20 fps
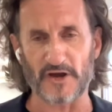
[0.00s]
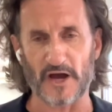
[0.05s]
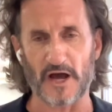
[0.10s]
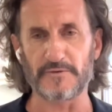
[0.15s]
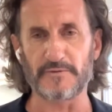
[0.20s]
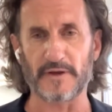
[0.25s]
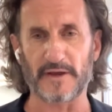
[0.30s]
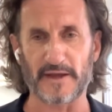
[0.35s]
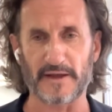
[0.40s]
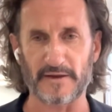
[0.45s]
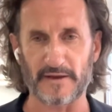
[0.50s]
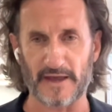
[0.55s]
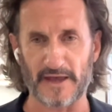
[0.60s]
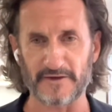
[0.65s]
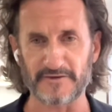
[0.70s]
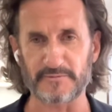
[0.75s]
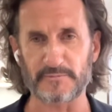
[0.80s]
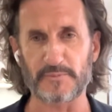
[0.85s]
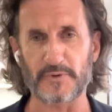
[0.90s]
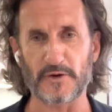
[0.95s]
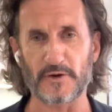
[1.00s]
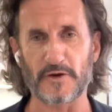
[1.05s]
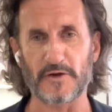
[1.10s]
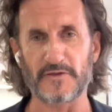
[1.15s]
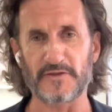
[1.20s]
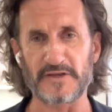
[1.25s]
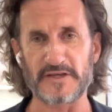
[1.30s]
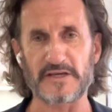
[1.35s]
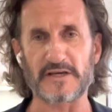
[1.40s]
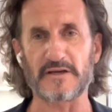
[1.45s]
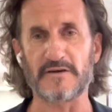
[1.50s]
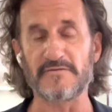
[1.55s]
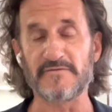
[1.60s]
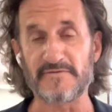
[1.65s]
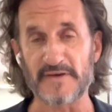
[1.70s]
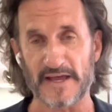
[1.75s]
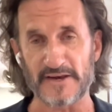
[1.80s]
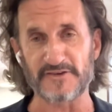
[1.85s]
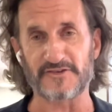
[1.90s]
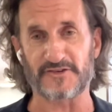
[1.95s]
chartered as per the
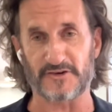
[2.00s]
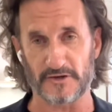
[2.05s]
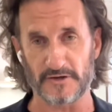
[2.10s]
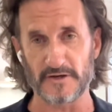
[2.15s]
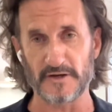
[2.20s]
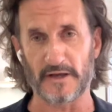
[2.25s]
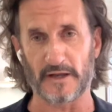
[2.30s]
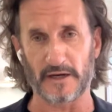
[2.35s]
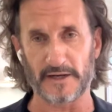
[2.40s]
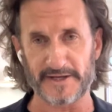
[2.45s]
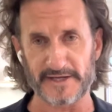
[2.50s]
convention,